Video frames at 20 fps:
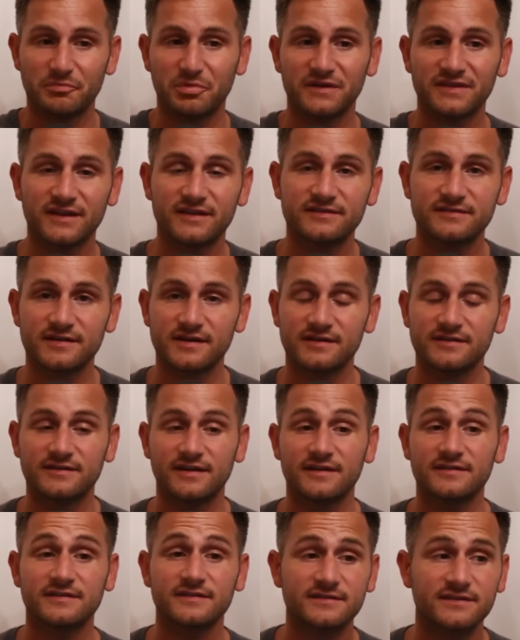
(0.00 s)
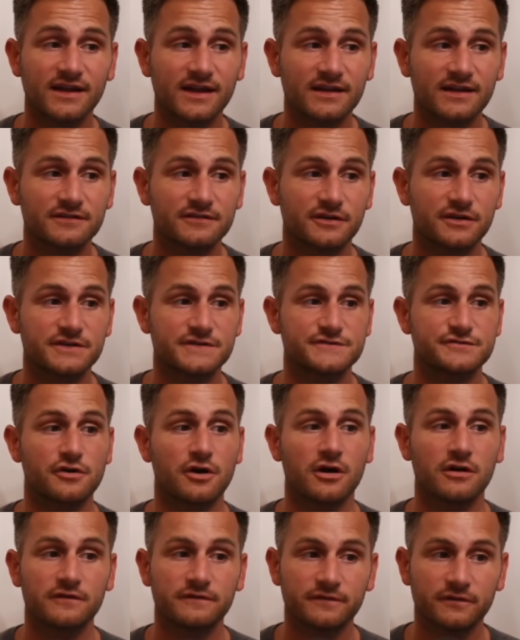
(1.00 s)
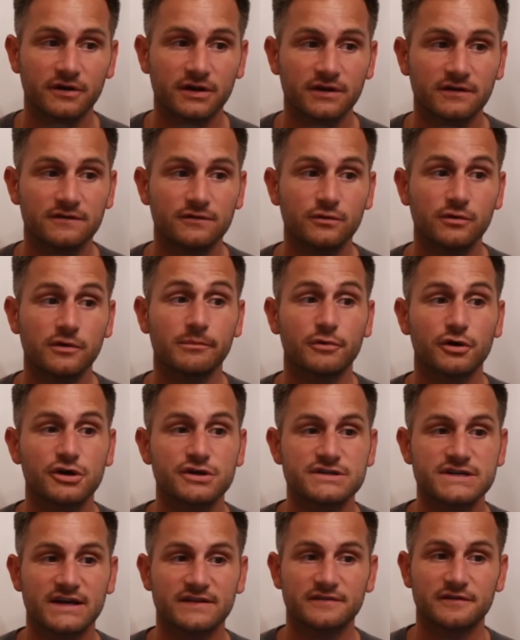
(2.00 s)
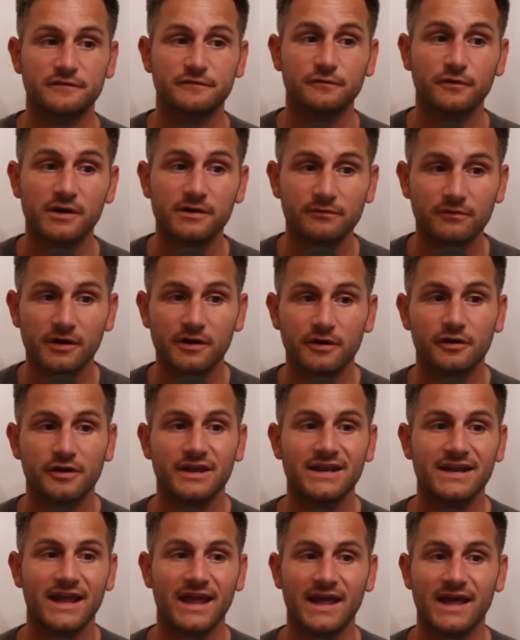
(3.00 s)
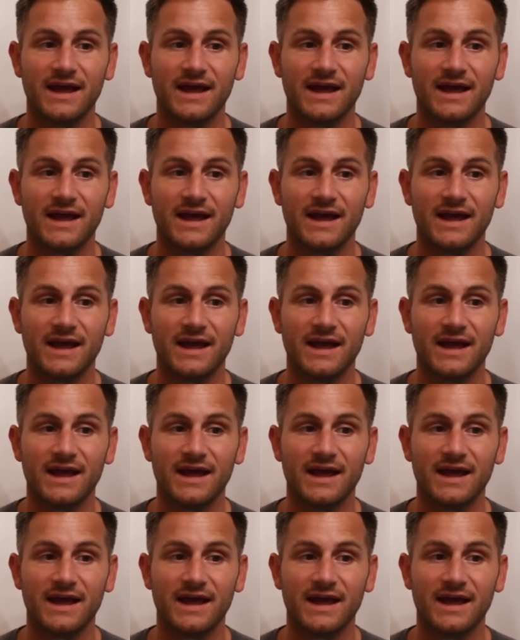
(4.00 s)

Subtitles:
but they said Tesla stands on a strong footing to emerge as a front runner in